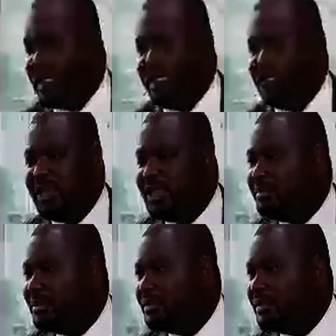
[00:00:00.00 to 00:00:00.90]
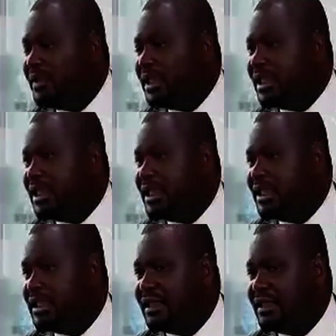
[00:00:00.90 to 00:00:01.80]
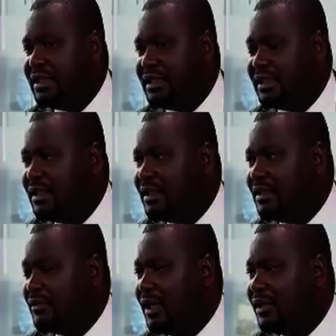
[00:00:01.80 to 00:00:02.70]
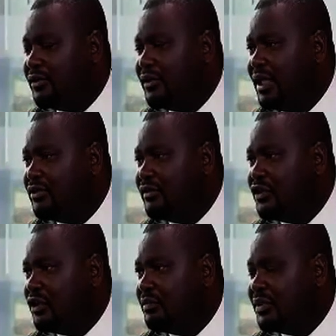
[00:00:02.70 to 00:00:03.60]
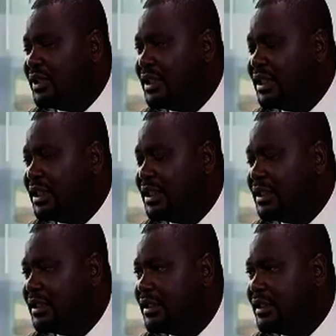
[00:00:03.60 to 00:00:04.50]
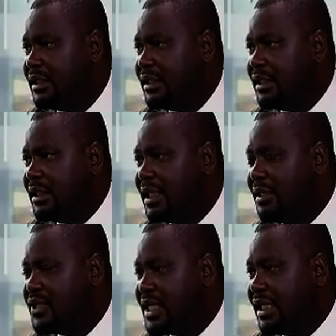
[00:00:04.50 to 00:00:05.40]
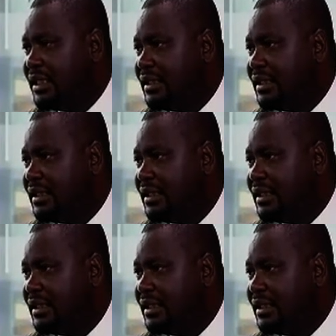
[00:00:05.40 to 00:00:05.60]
Many people were thrown out of job in KEMSA.